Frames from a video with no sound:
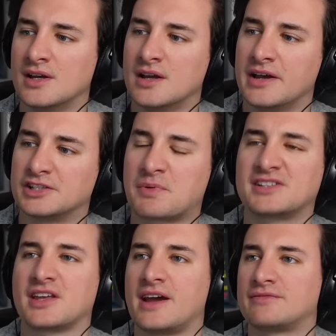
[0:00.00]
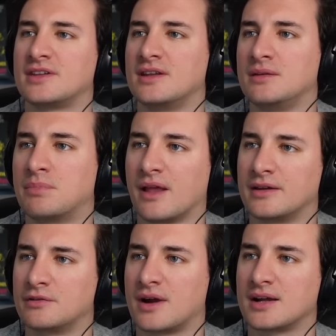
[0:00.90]
especially after the
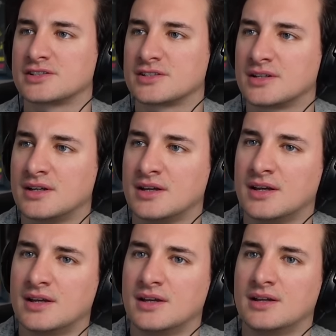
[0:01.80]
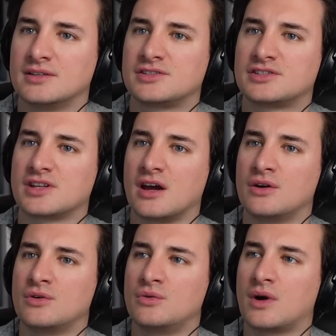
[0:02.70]
plane crash.
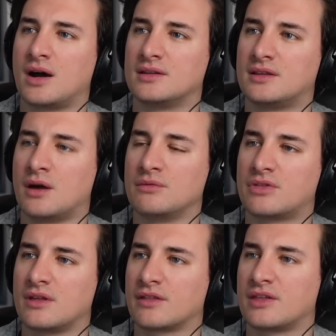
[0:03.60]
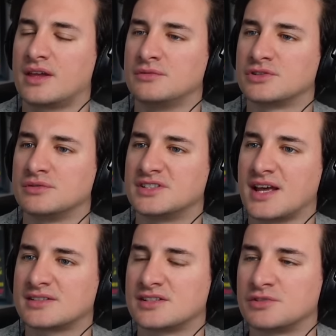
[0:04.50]
So I don't. Th- I think he was always
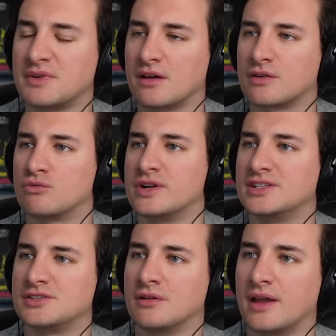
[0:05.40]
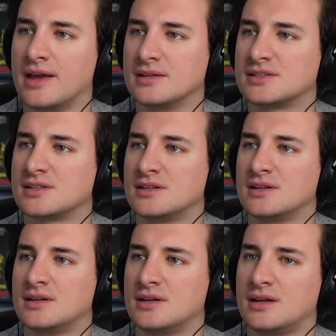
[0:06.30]
destined to be like a regional hit,
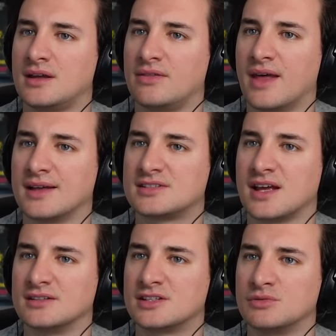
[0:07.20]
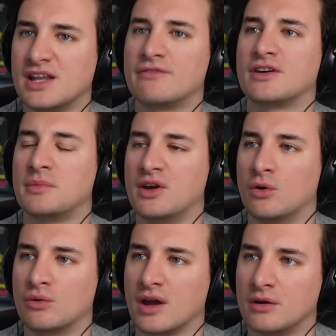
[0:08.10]
in that sense. He was never going to be a
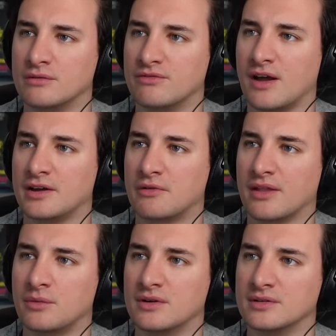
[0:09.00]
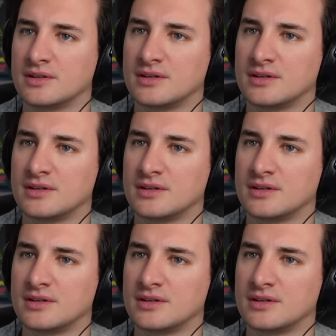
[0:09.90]
Hulk Hogan flying around the world.